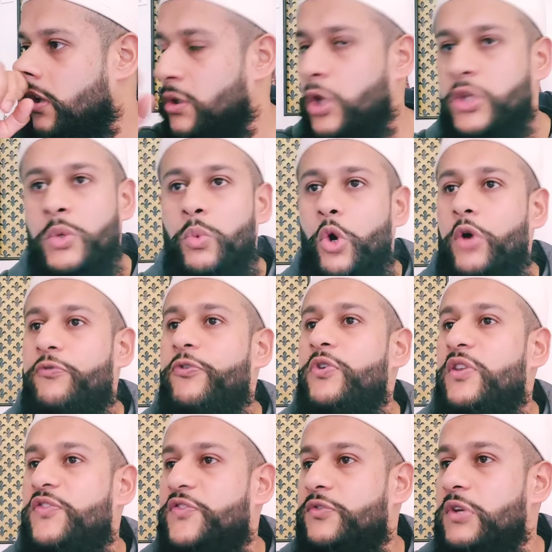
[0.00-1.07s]
You know, you walk
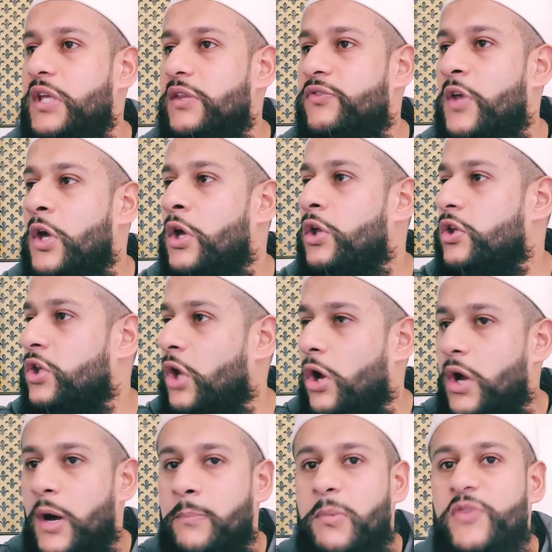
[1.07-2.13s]
through the streets, you
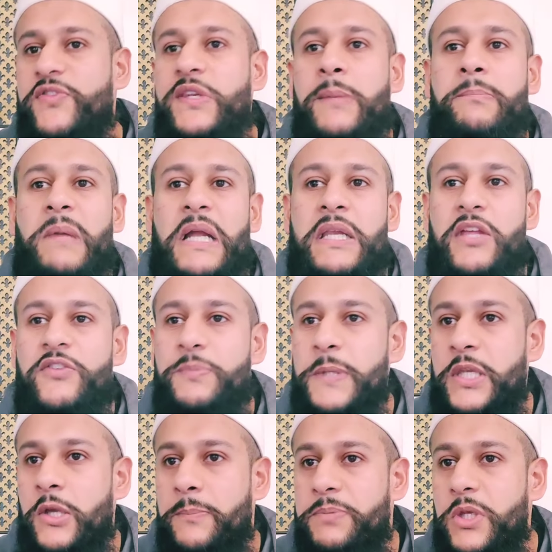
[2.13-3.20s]
know, a Muslim man is
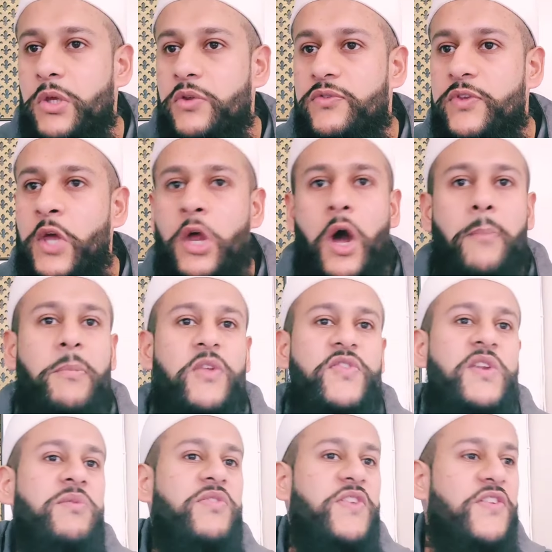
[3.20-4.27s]
being abused. A
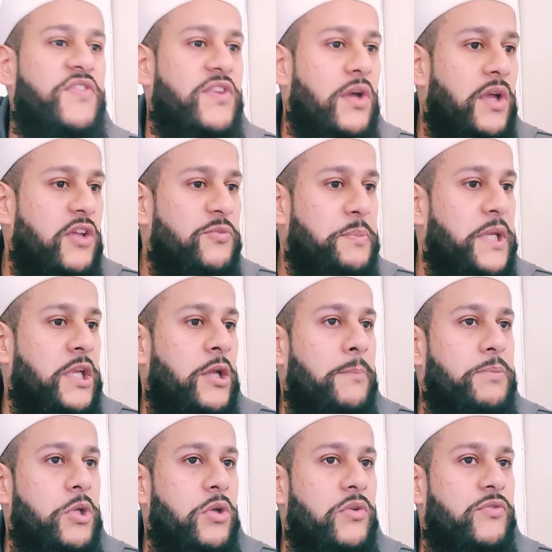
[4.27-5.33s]
Muslim sister is being
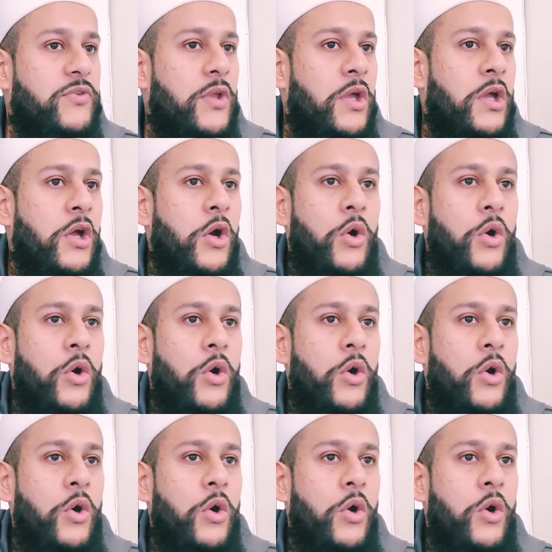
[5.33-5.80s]
abused.